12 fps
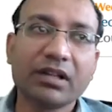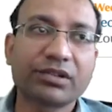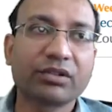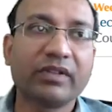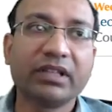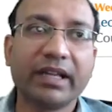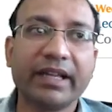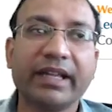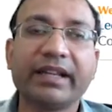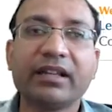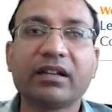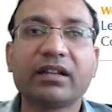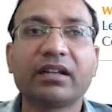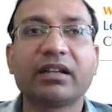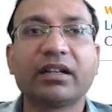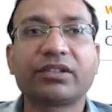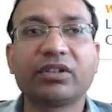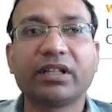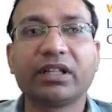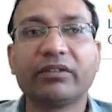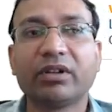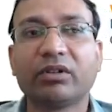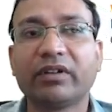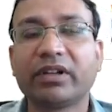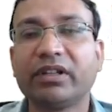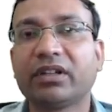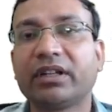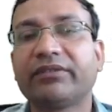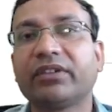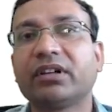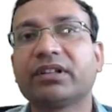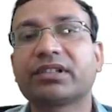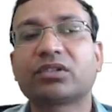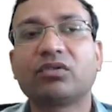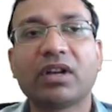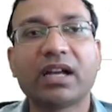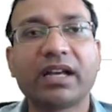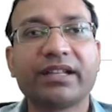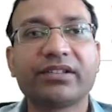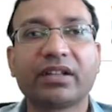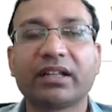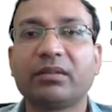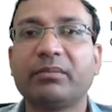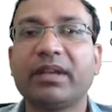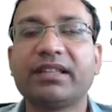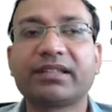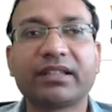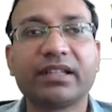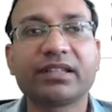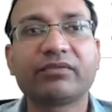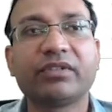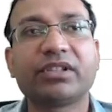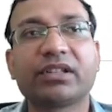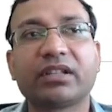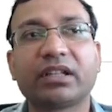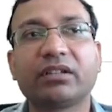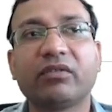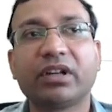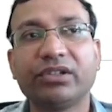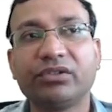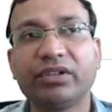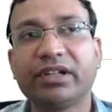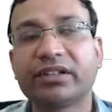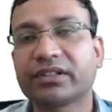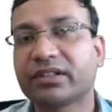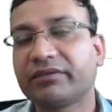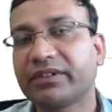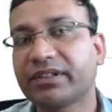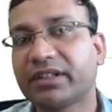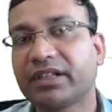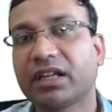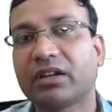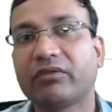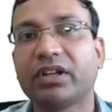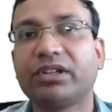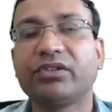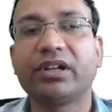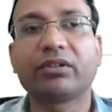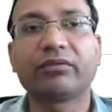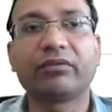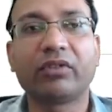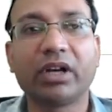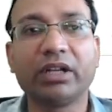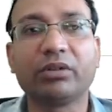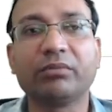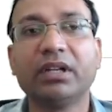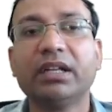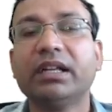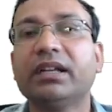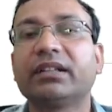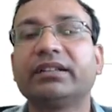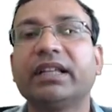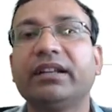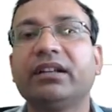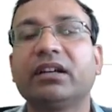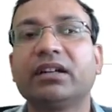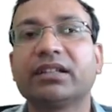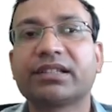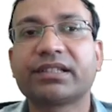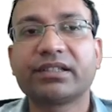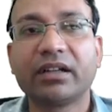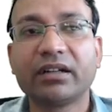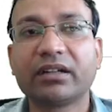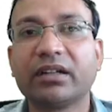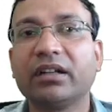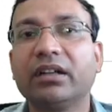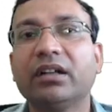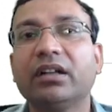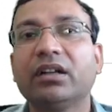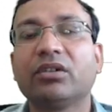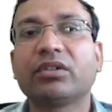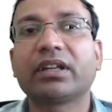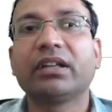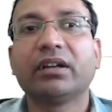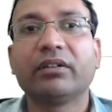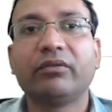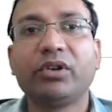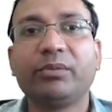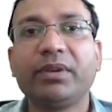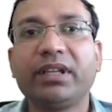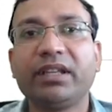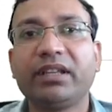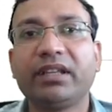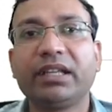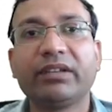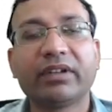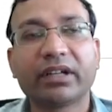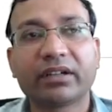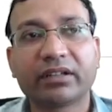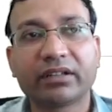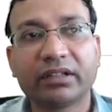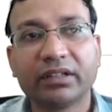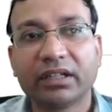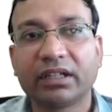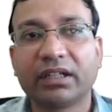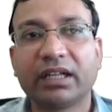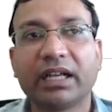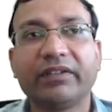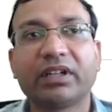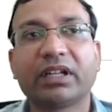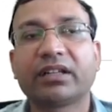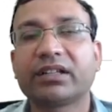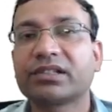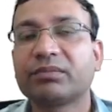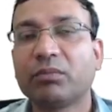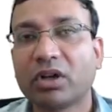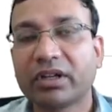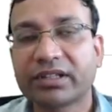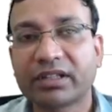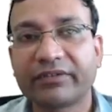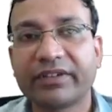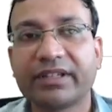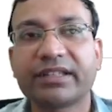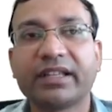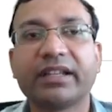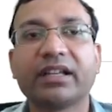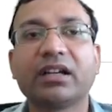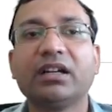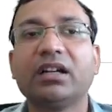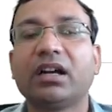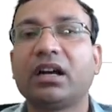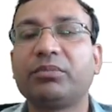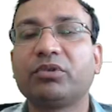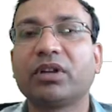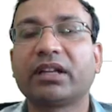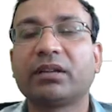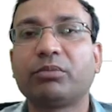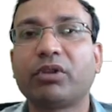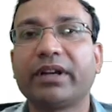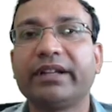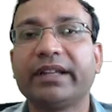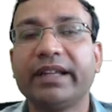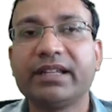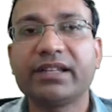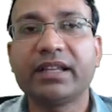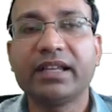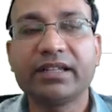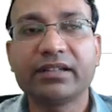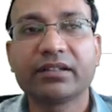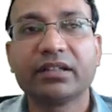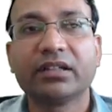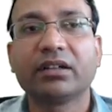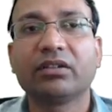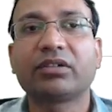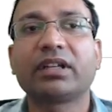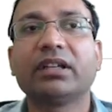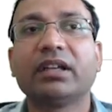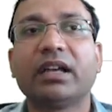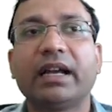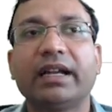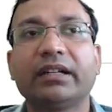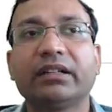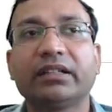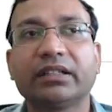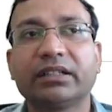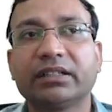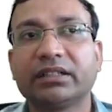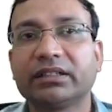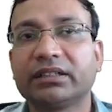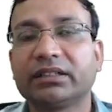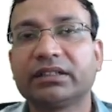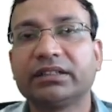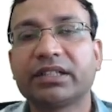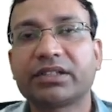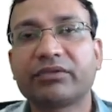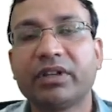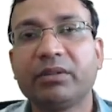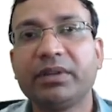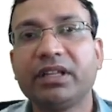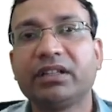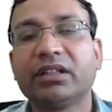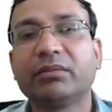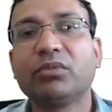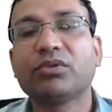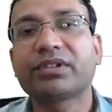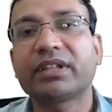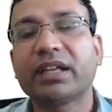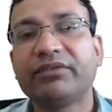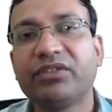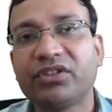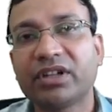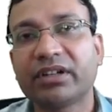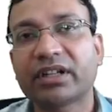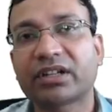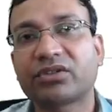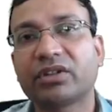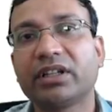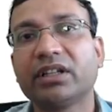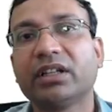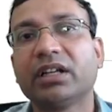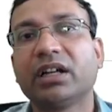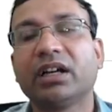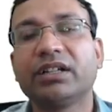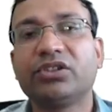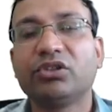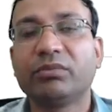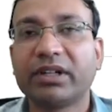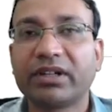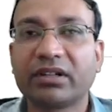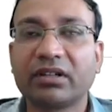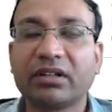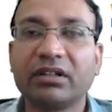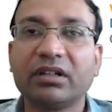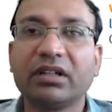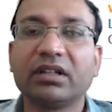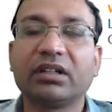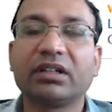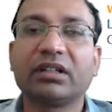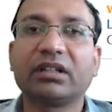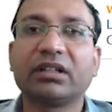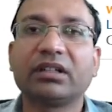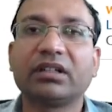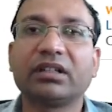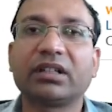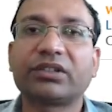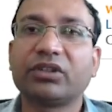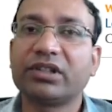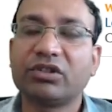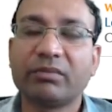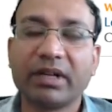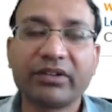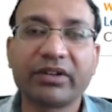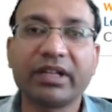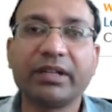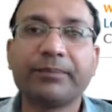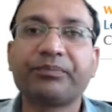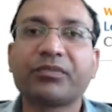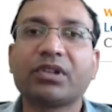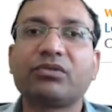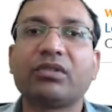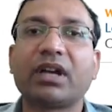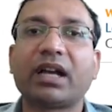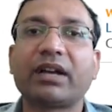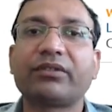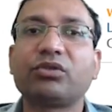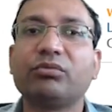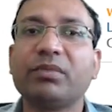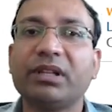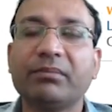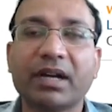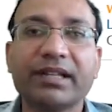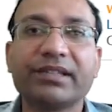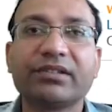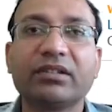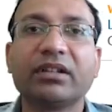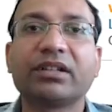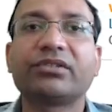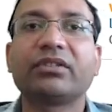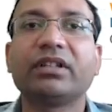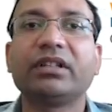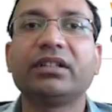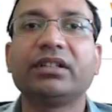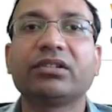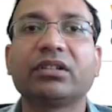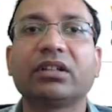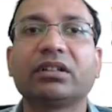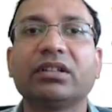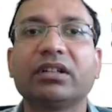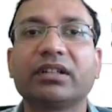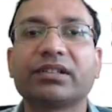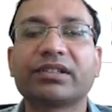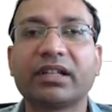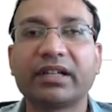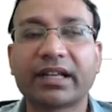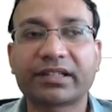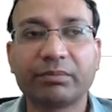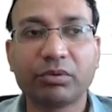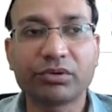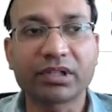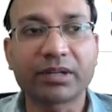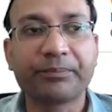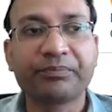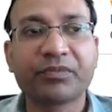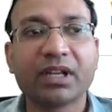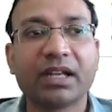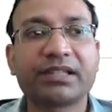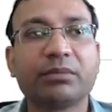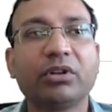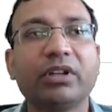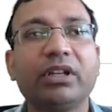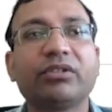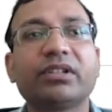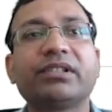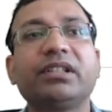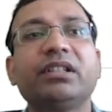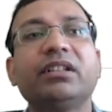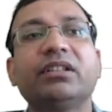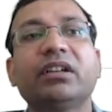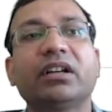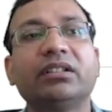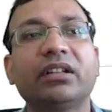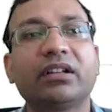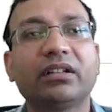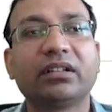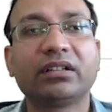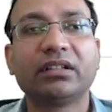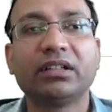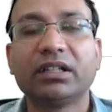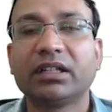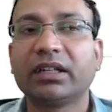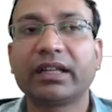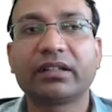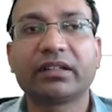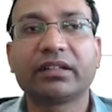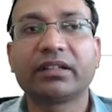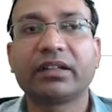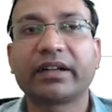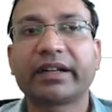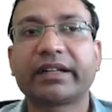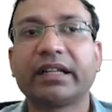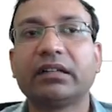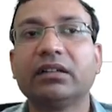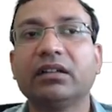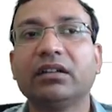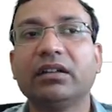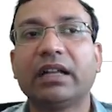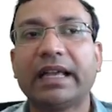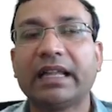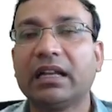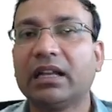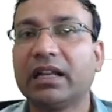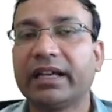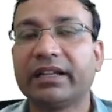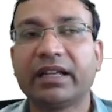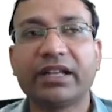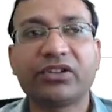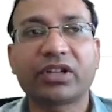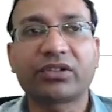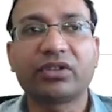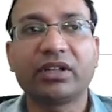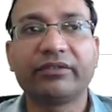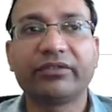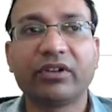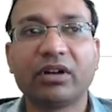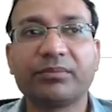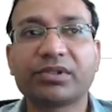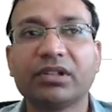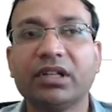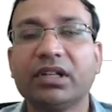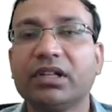So with the area actually given over here, if a square is like a base case which has like a 1 unit surface area or 1 unit of volume, then a circle, okay, would be even having like a smaller surface area up to like a 0.88. Okay, and this will be the most efficient actually geometrical actually geometry to minimize the actually the sun exposure. And similarly you can see in the other like rectangle L and H actually forms.